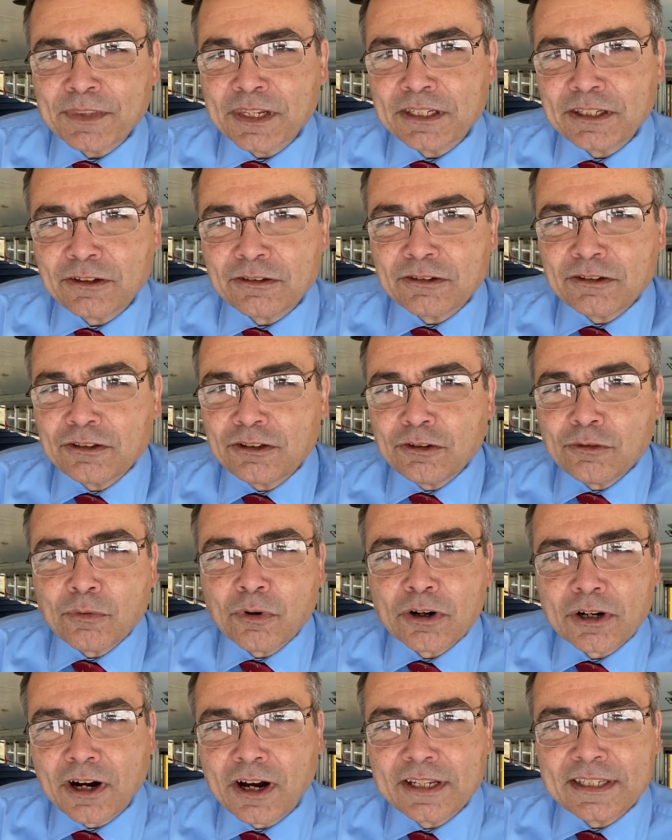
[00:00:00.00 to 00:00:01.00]
You, you
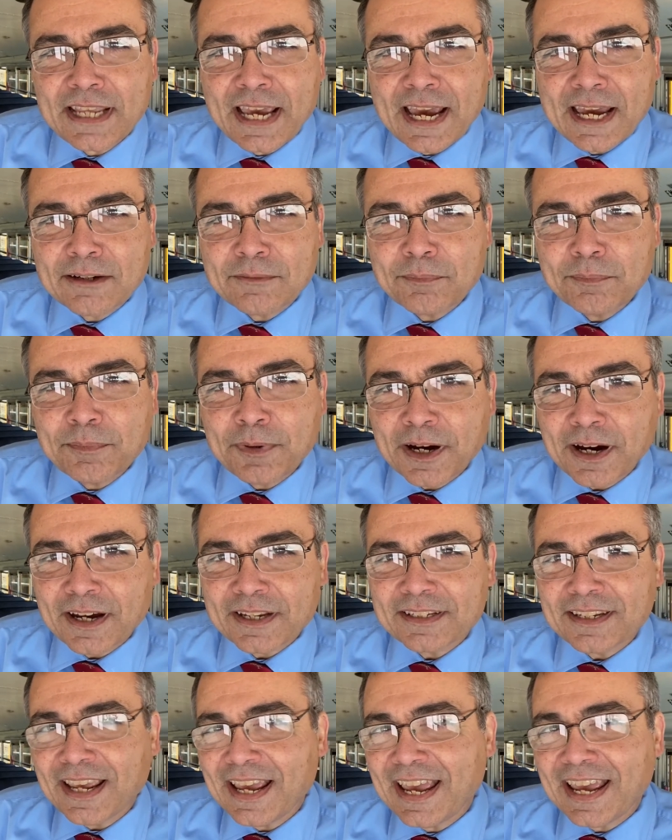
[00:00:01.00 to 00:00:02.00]
work on that,
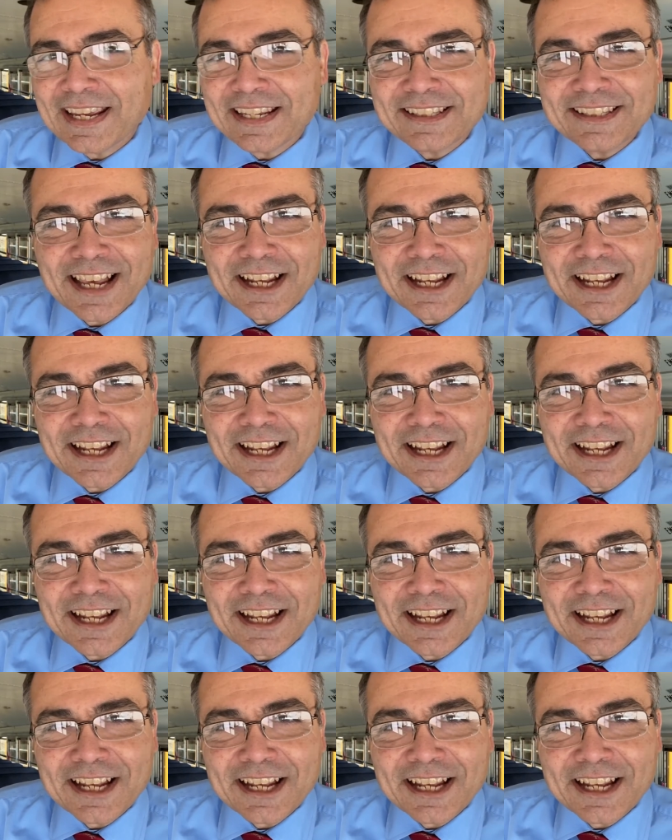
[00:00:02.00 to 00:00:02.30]
but hey,